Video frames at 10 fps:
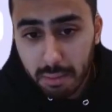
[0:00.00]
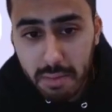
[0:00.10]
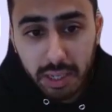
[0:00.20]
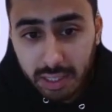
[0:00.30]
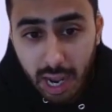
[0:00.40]

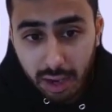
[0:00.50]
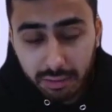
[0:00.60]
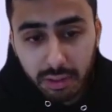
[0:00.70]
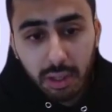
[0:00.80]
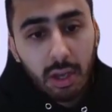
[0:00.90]

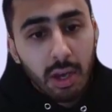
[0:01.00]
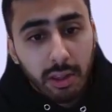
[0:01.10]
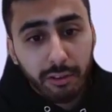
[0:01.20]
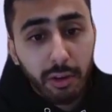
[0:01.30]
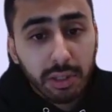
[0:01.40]
must-haves.
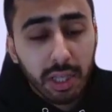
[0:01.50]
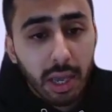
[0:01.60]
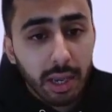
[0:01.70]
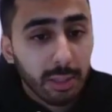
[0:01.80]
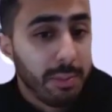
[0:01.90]
The first
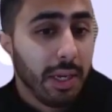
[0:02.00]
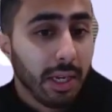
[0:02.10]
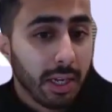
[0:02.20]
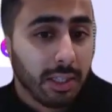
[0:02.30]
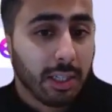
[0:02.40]
thing is
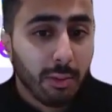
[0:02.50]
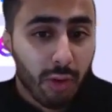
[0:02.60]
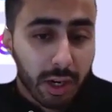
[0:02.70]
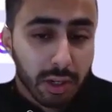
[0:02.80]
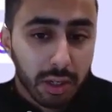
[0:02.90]
being a system of
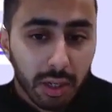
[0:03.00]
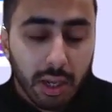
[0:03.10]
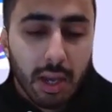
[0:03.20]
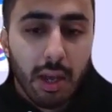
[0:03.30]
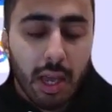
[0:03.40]
record.
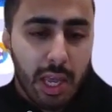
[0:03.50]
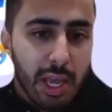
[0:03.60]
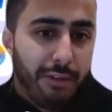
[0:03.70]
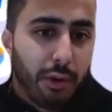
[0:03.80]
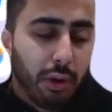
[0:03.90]

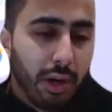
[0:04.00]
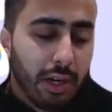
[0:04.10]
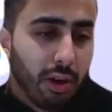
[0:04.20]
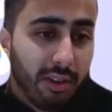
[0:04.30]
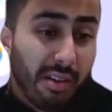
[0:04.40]
If your
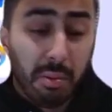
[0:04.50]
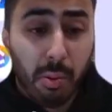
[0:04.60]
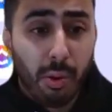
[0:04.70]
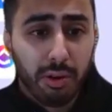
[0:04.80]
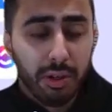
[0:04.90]
internal developer
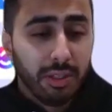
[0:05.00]
portal is